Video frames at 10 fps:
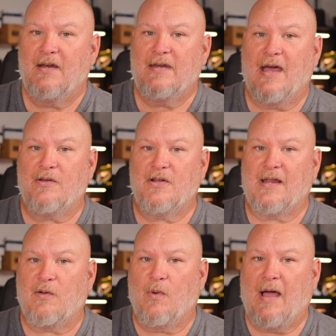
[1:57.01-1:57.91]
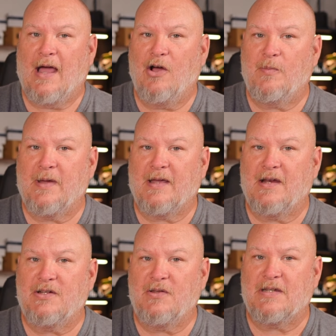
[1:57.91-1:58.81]
Now you're like, well, how am I going
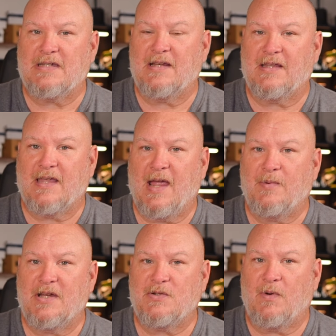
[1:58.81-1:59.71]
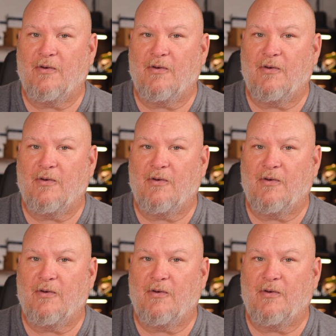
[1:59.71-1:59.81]
to do this? The camera doesn't want to